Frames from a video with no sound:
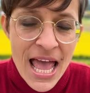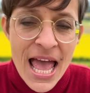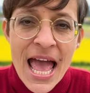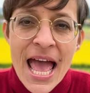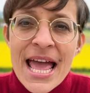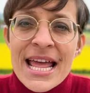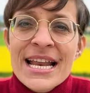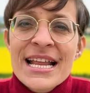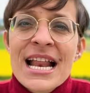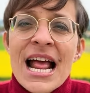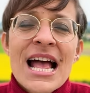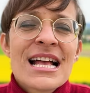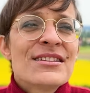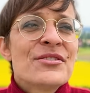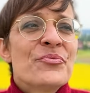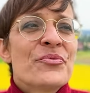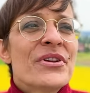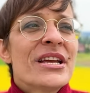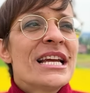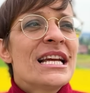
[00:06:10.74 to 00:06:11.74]
And it has
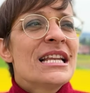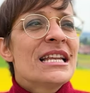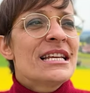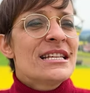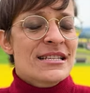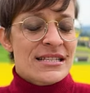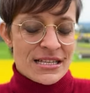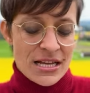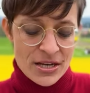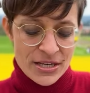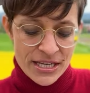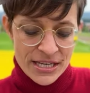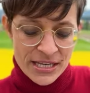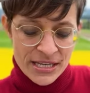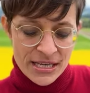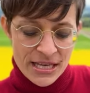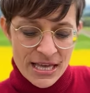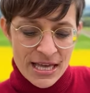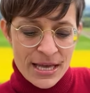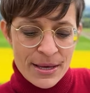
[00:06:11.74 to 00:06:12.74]
really
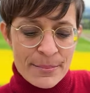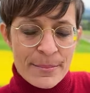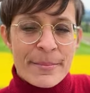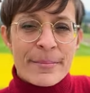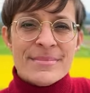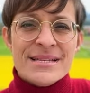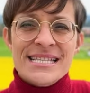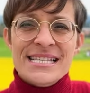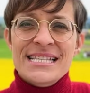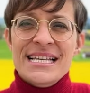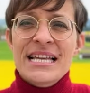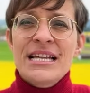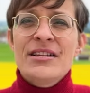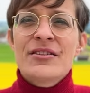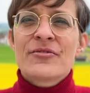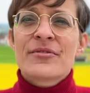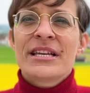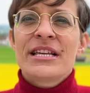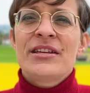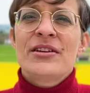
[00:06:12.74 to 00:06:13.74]
stunning
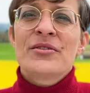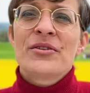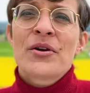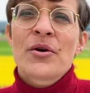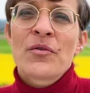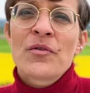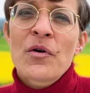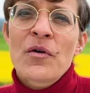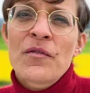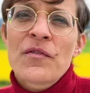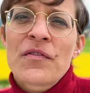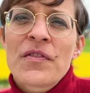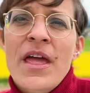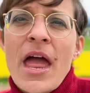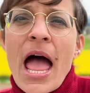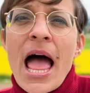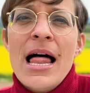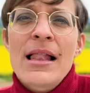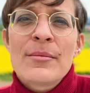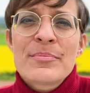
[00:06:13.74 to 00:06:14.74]
scenery, you know, of the
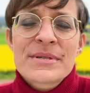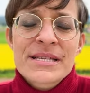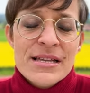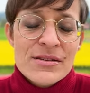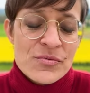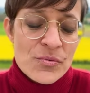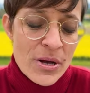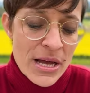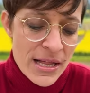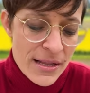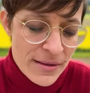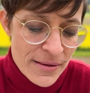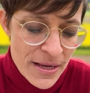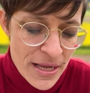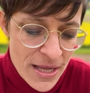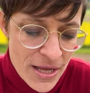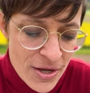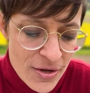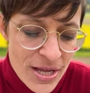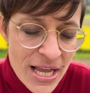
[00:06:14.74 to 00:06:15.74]
Alps as well.
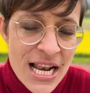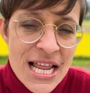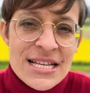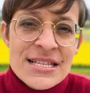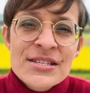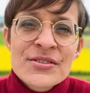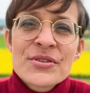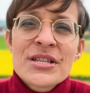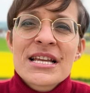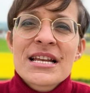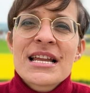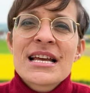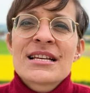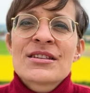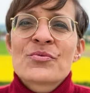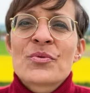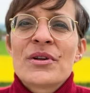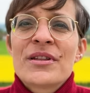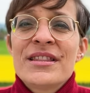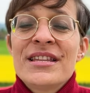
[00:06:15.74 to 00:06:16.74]
Okay, let's do the
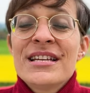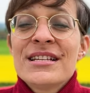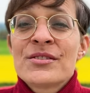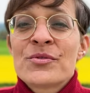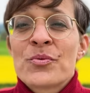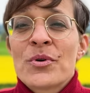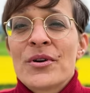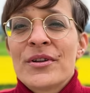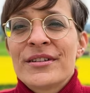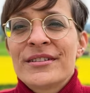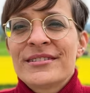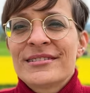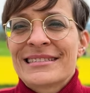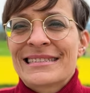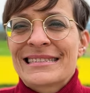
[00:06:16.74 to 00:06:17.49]
next one. This one.